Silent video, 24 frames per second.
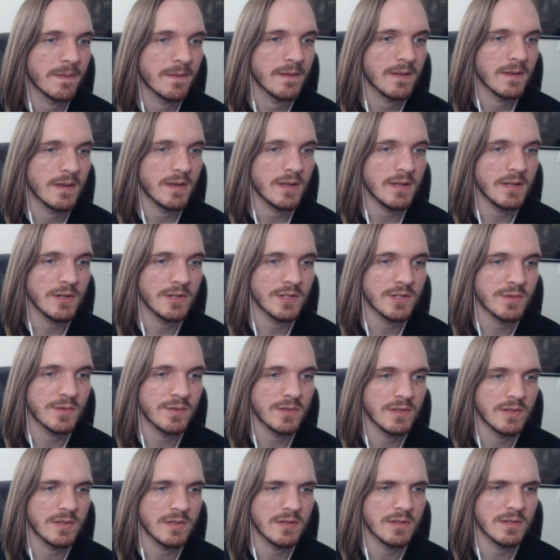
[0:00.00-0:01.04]
Yours
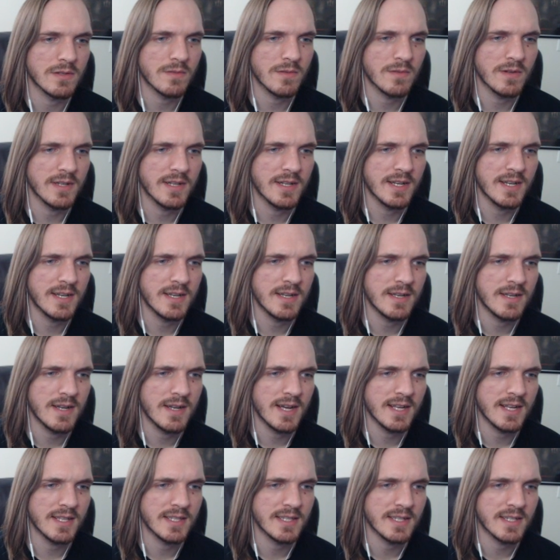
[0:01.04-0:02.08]
was what,
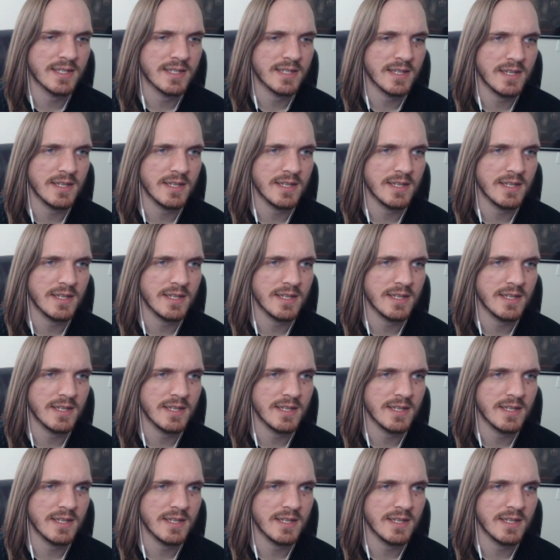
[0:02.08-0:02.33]
968?